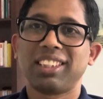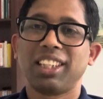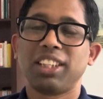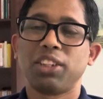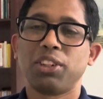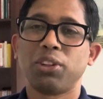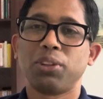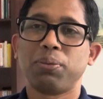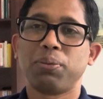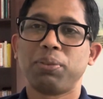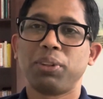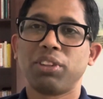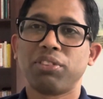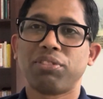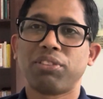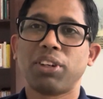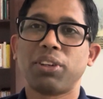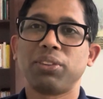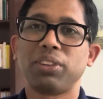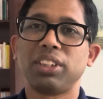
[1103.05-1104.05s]
I hope you have
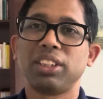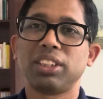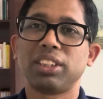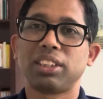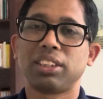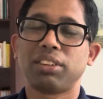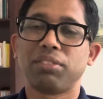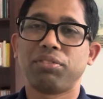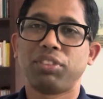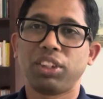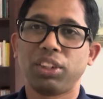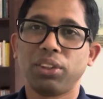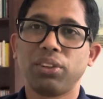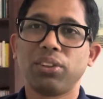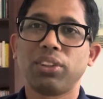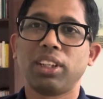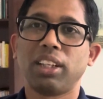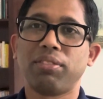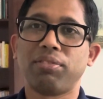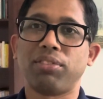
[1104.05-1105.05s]
found this video
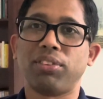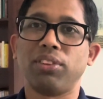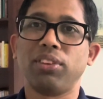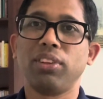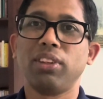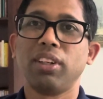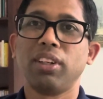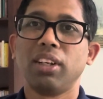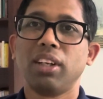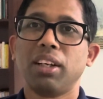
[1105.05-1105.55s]
helpful.